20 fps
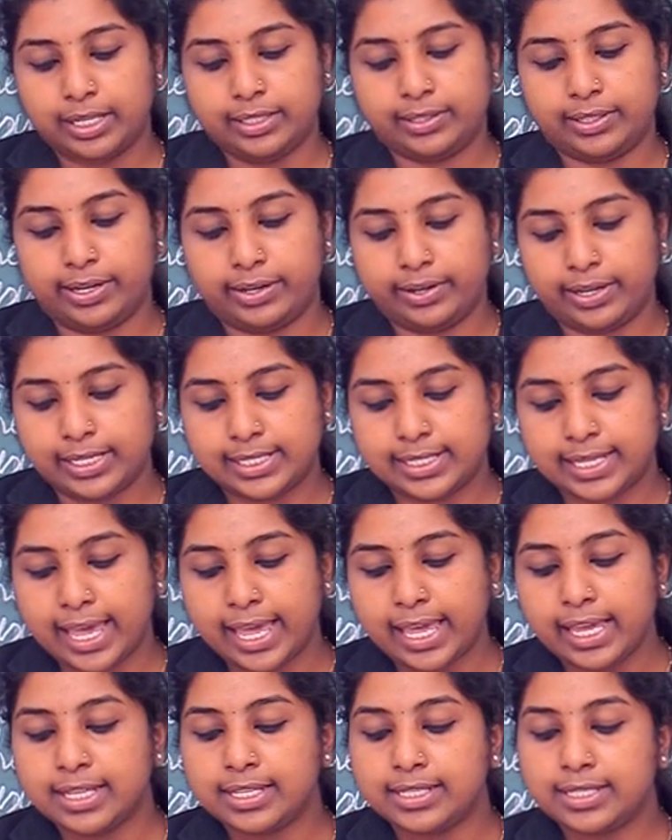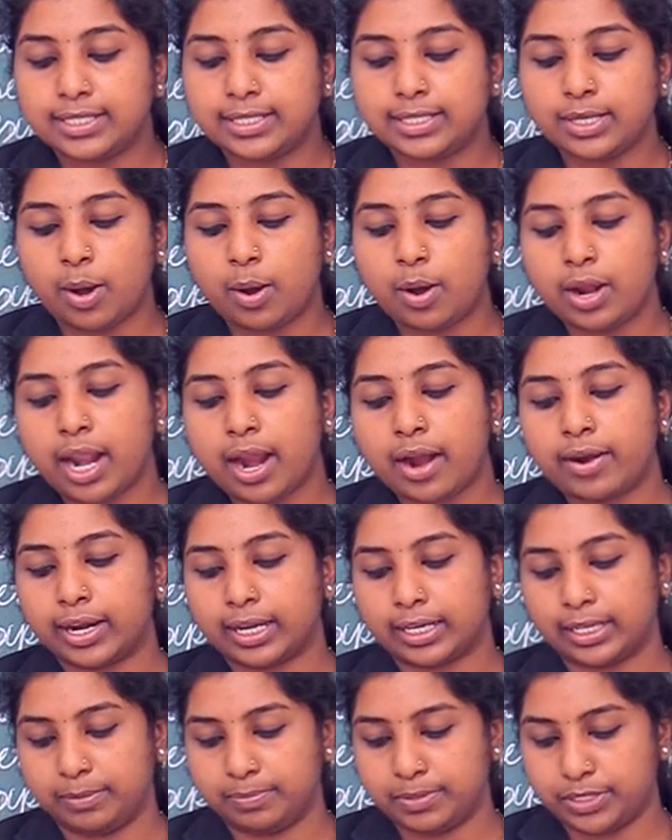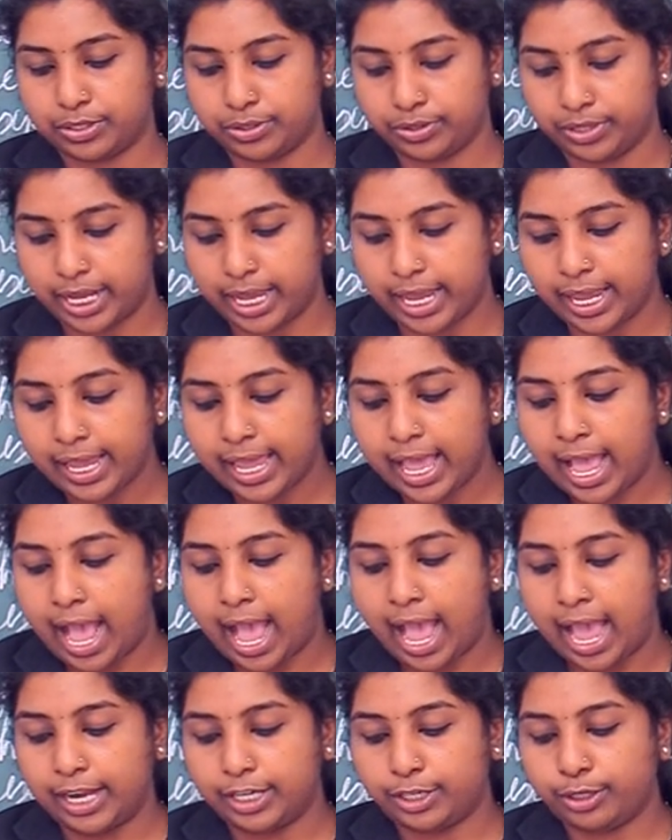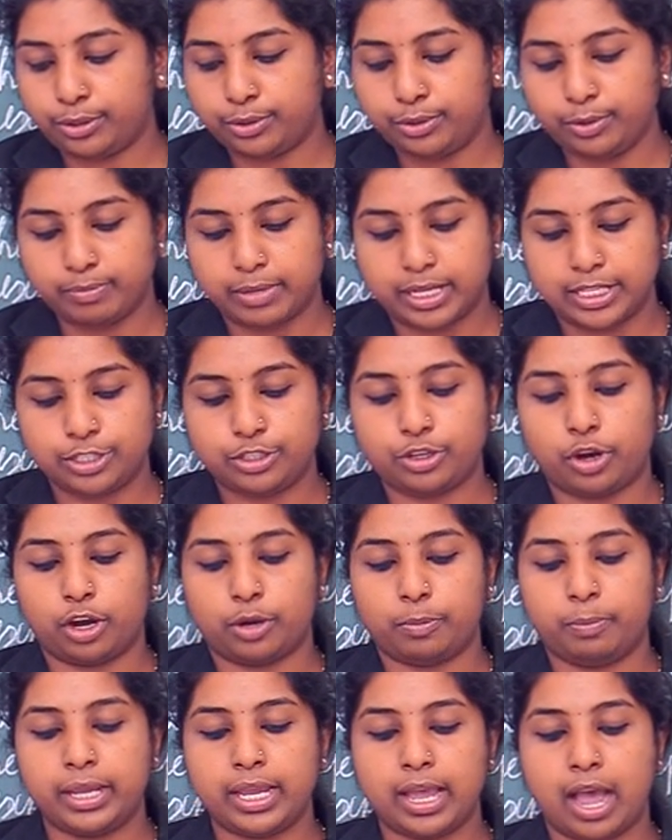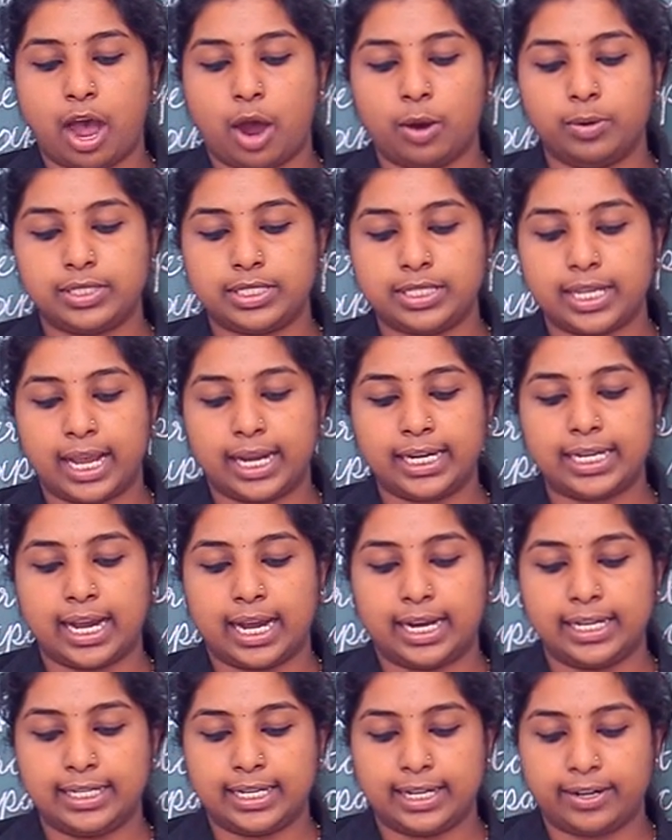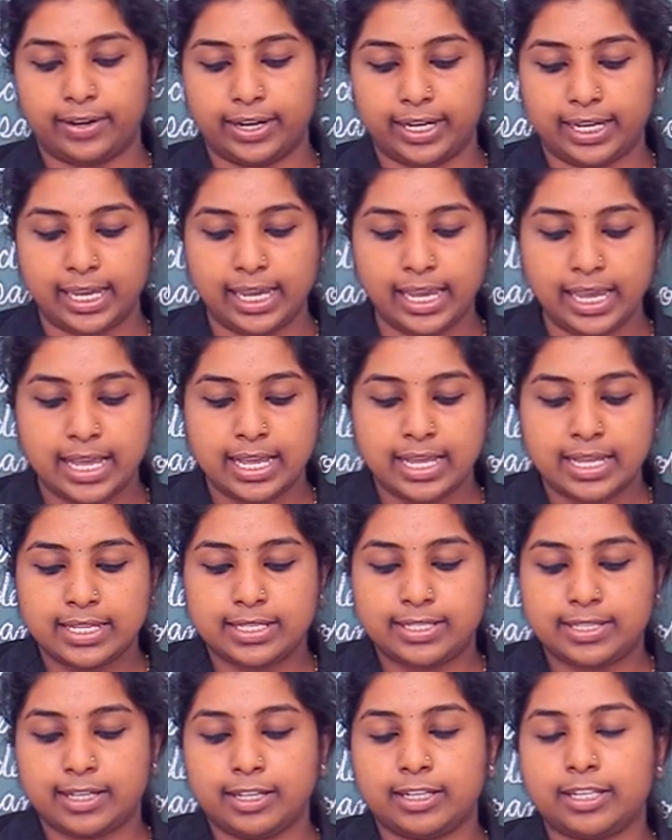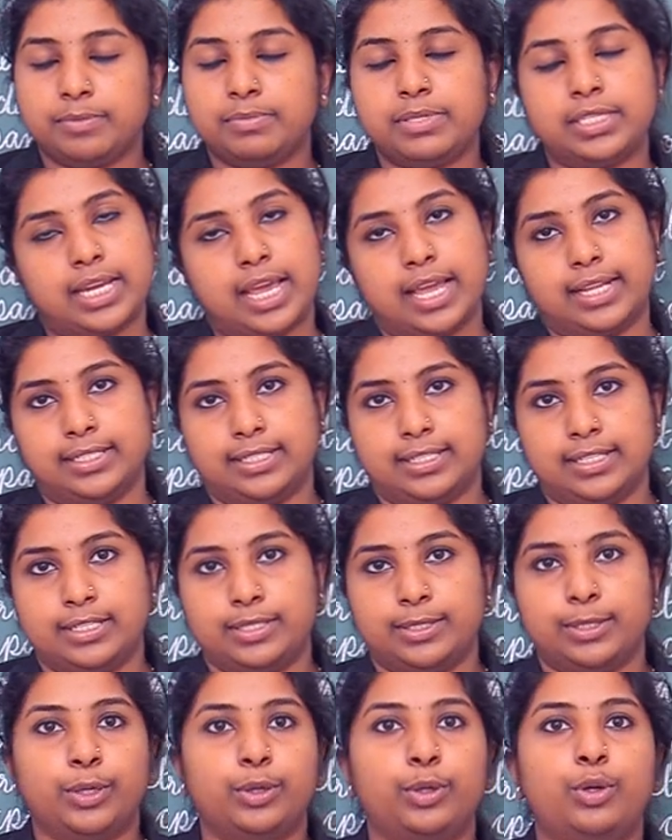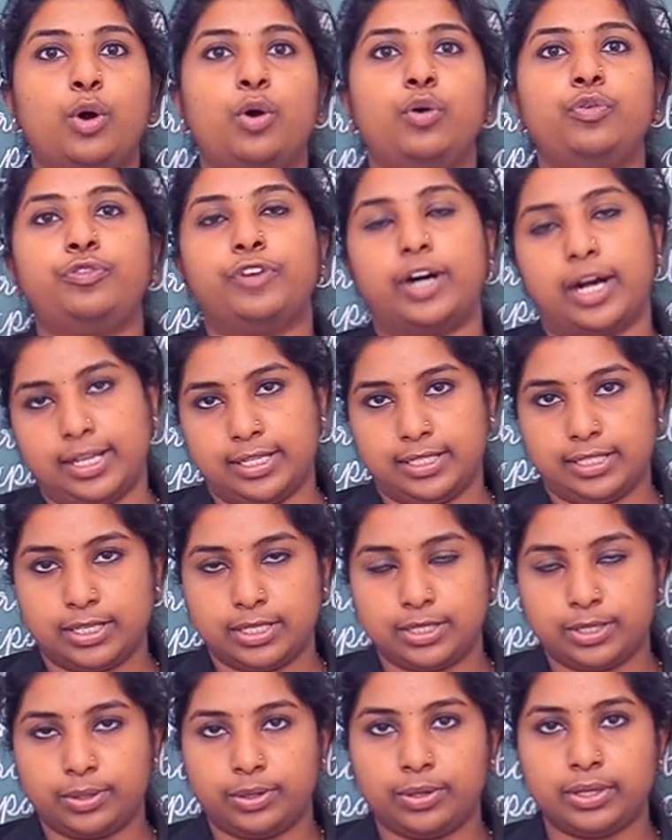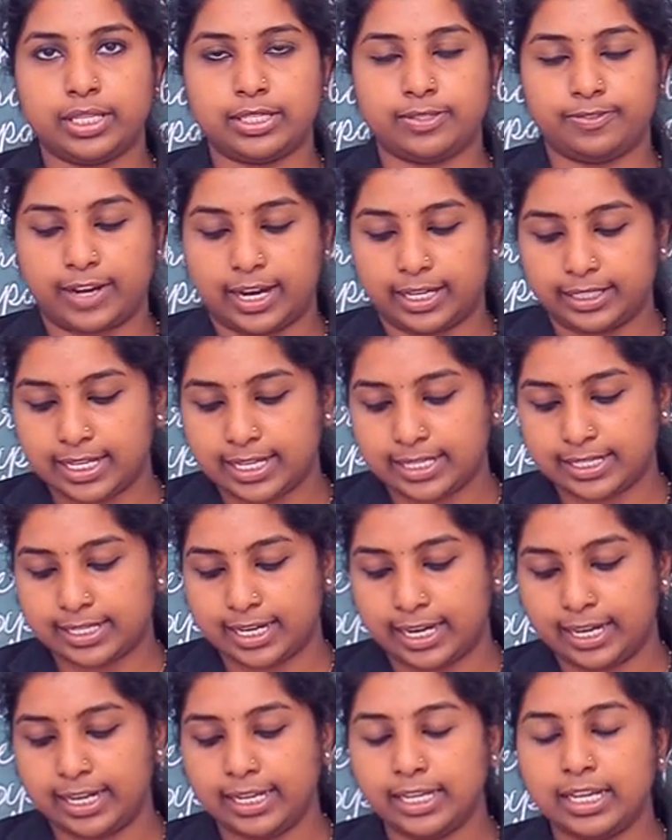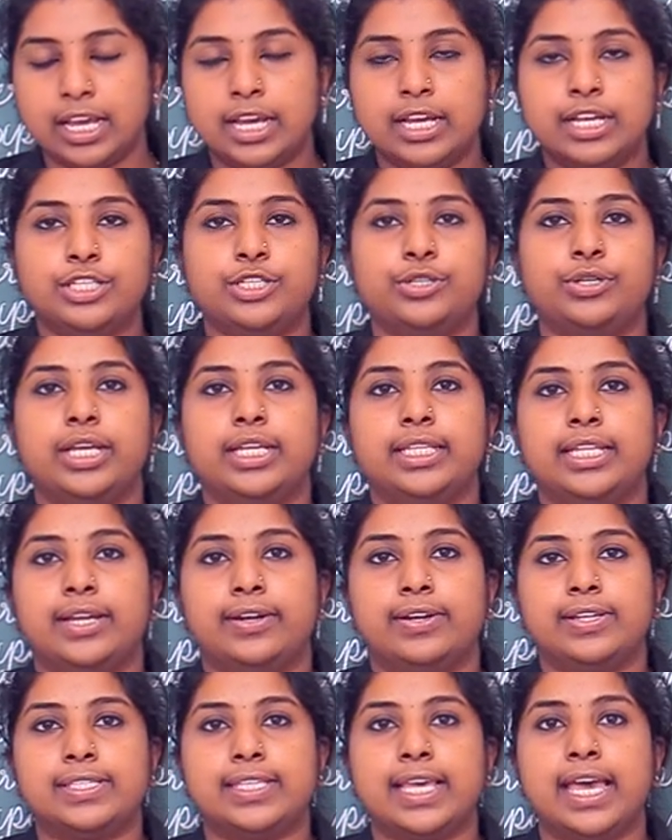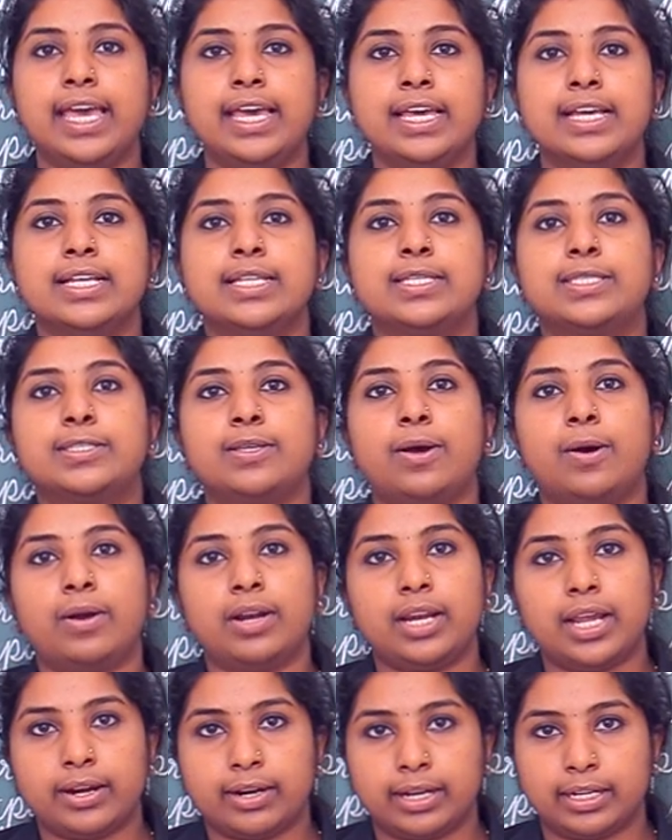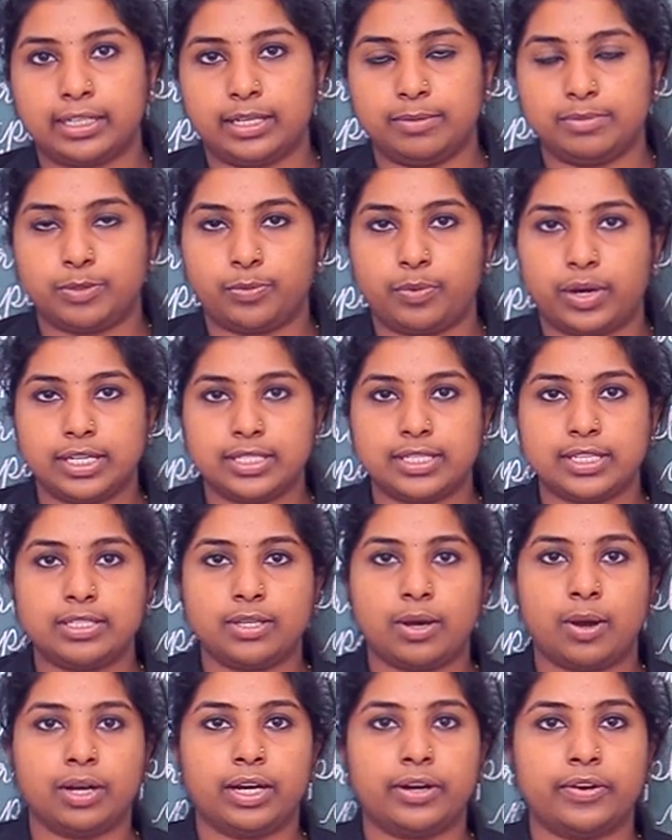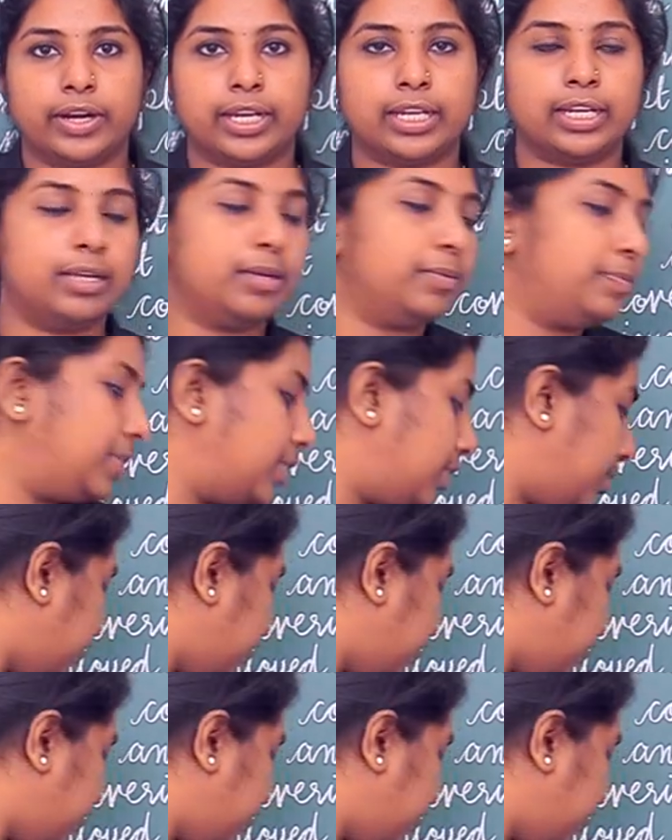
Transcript: There is a solar eclipse today and you must not be outside under any circumstances. Go fast. So his father is telling, today there is a solar eclipse. What is a solar eclipse?